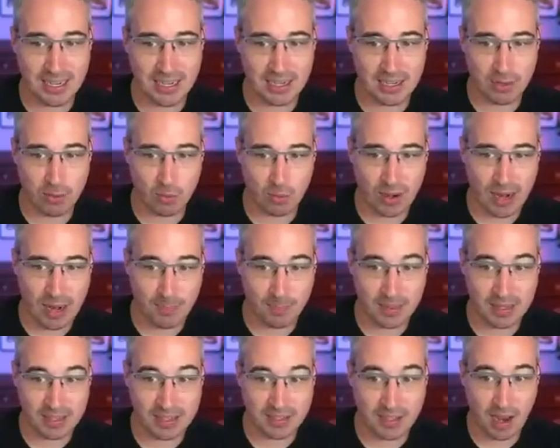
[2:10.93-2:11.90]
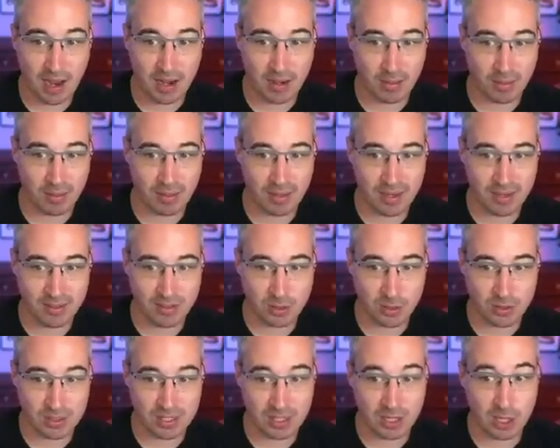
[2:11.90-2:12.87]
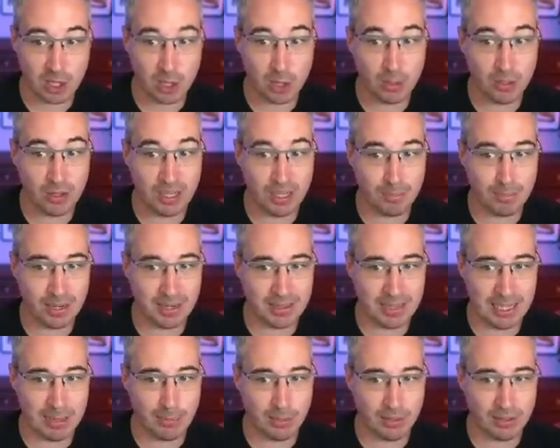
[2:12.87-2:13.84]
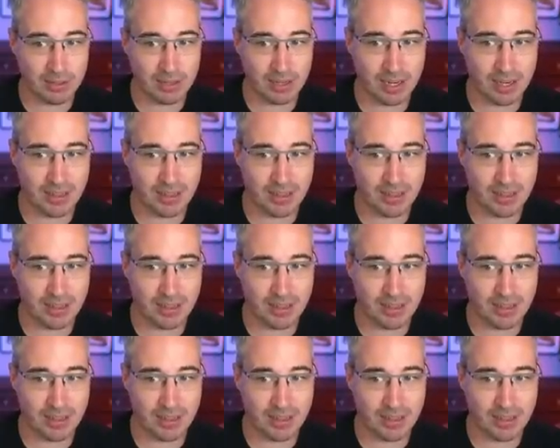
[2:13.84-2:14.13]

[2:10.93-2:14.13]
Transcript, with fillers: I could wrap the entire thing so it's including my label.